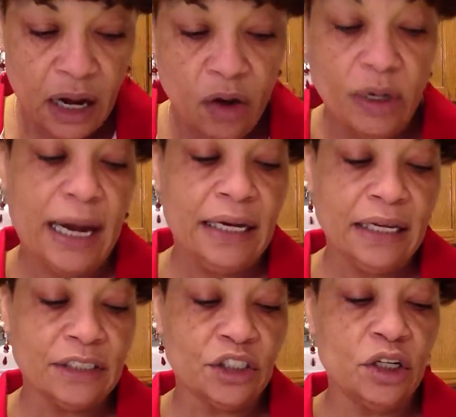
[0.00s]
Okay,
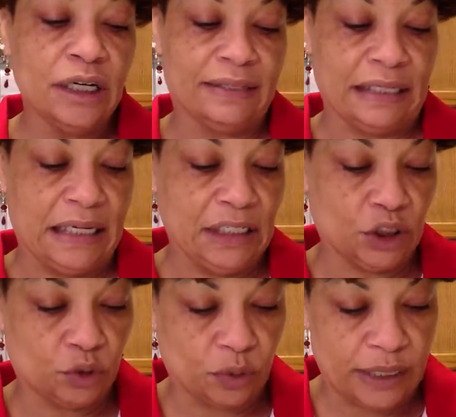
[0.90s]
let's look at the
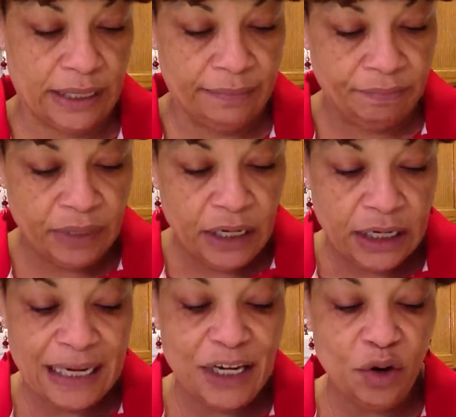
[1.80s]
history.
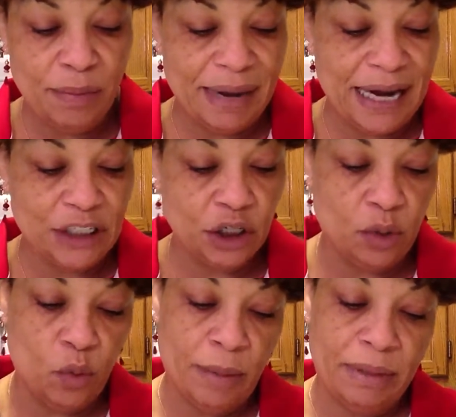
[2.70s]
Can you imagine
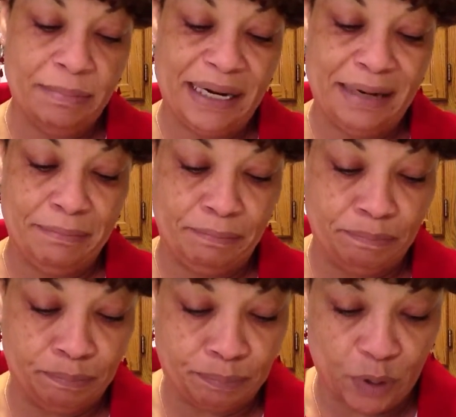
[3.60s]
a woman being
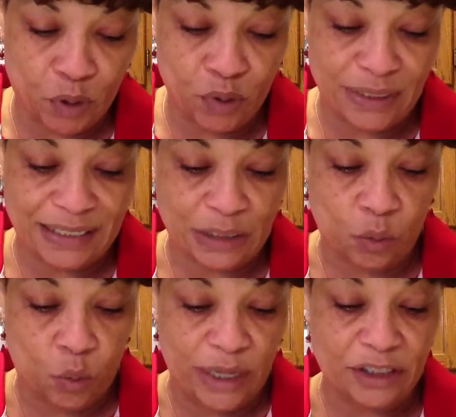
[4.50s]
burned as a
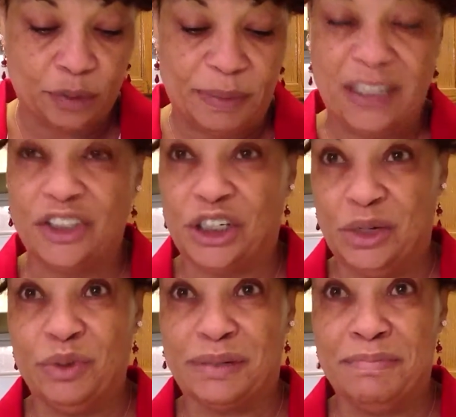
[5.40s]
witch because
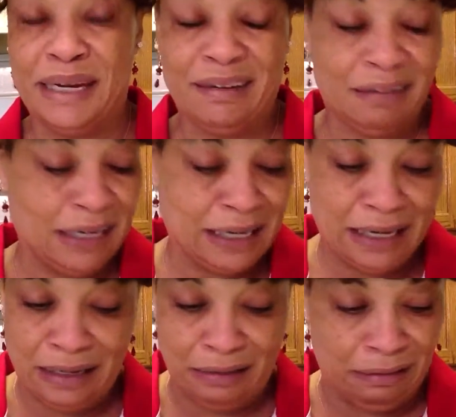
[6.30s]
she was mentally
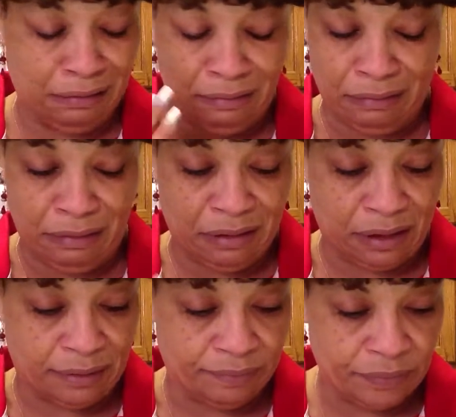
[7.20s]
ill?
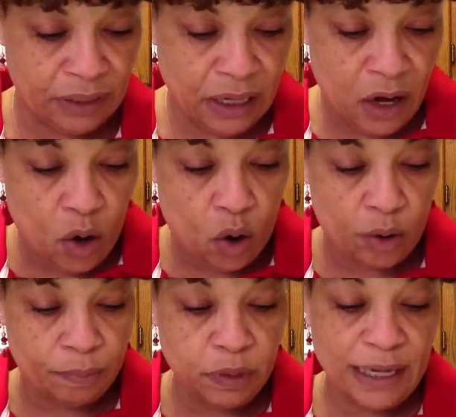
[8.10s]
Ugh.
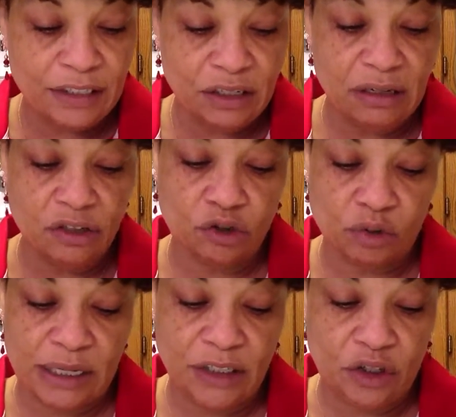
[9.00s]
Or placed in a
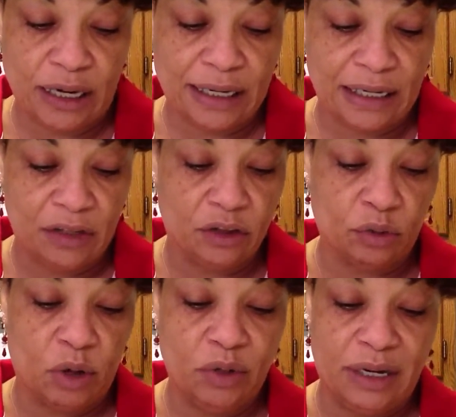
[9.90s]
straitjacket and
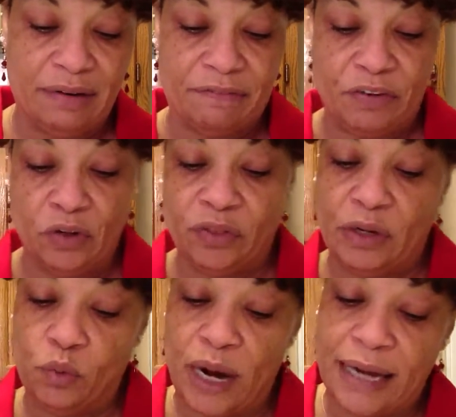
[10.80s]
thrown in a
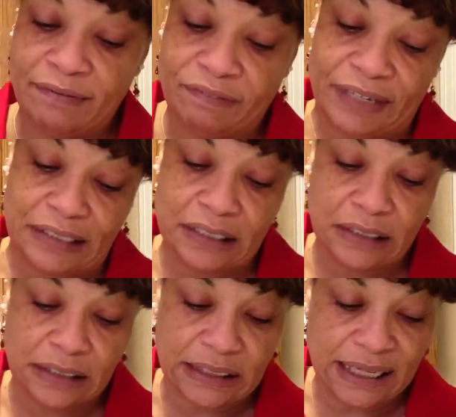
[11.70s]
filthy
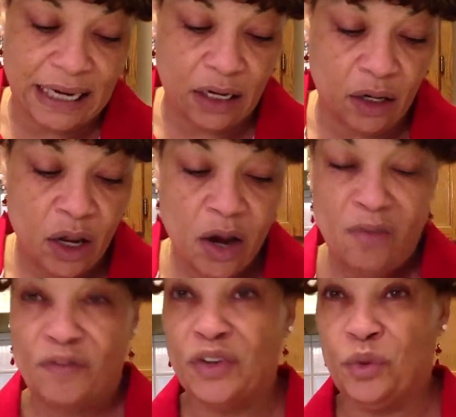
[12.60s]
rat-infested cell
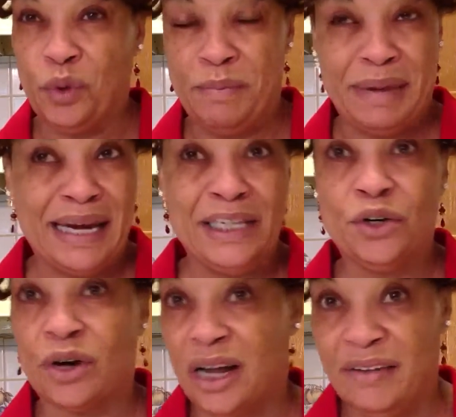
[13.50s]
for the
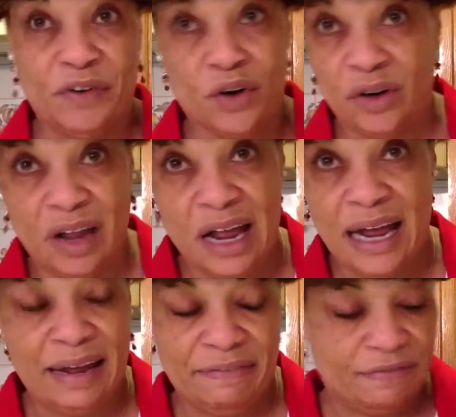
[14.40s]
remainder of her
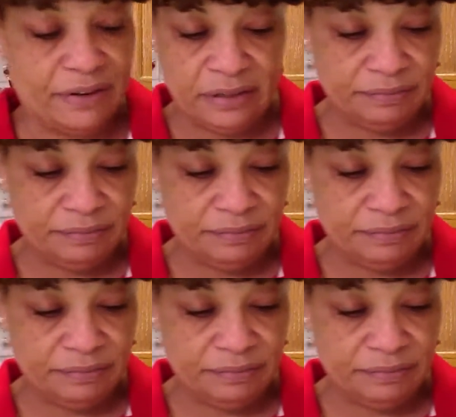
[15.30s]
life?